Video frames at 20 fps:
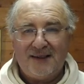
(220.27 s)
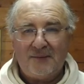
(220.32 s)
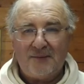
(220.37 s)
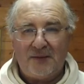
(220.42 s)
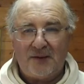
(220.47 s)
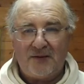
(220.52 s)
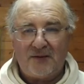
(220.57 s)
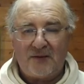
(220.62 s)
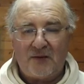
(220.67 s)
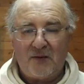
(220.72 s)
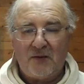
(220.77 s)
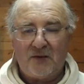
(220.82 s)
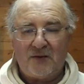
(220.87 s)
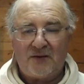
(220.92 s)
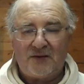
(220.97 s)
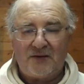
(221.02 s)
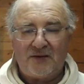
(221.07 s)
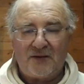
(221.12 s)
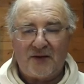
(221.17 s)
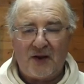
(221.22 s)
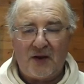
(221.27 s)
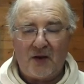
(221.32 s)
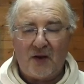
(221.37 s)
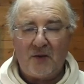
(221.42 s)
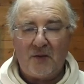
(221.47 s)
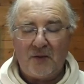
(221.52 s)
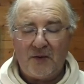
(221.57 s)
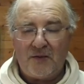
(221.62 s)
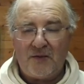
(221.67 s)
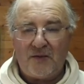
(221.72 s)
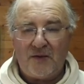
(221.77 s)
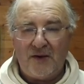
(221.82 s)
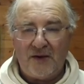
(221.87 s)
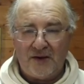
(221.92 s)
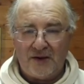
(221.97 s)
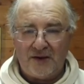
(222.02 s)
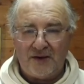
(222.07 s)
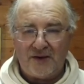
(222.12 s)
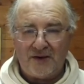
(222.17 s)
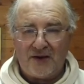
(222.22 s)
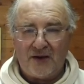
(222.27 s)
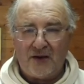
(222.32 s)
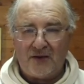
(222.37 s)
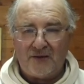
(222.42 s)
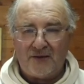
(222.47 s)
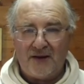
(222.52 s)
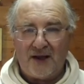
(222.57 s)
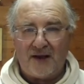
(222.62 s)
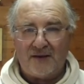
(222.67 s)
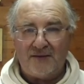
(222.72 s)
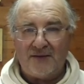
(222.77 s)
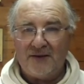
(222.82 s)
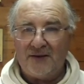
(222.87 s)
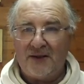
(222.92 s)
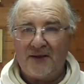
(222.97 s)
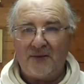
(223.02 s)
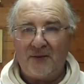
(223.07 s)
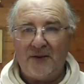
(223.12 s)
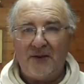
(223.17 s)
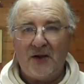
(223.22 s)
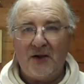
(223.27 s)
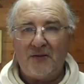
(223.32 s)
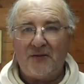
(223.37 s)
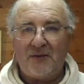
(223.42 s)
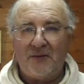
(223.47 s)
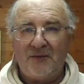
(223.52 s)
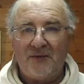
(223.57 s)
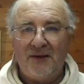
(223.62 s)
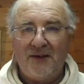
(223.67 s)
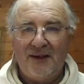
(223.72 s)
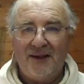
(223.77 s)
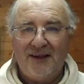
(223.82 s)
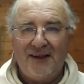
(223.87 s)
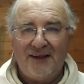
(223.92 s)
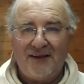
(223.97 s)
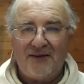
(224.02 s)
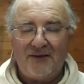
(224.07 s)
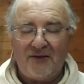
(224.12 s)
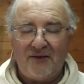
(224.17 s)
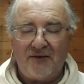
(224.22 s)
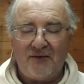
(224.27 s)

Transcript: But of course, along with fear goes love, and as we know from St.